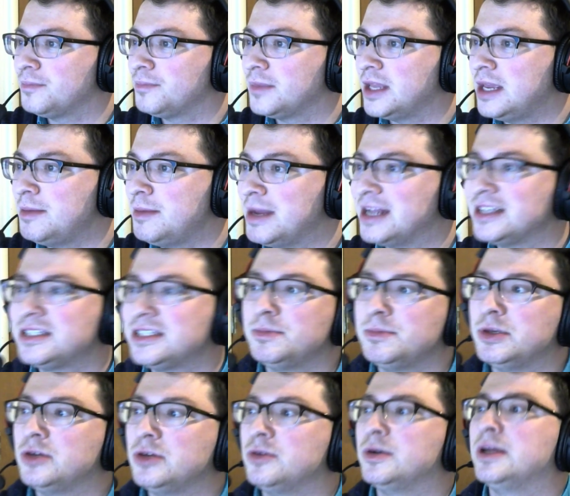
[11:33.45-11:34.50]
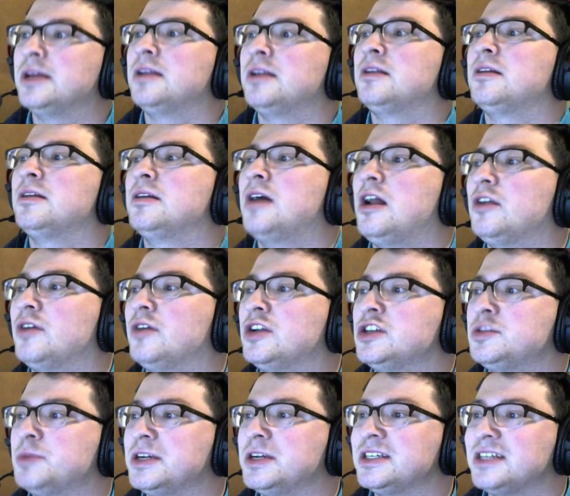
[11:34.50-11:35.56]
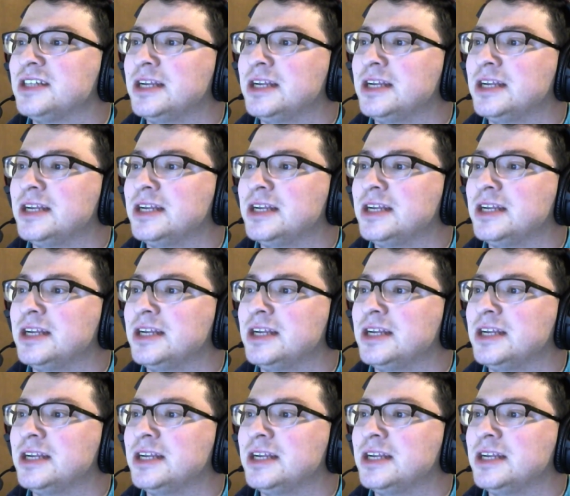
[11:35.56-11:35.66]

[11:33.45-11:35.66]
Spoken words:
He made his debut at Colorado Springs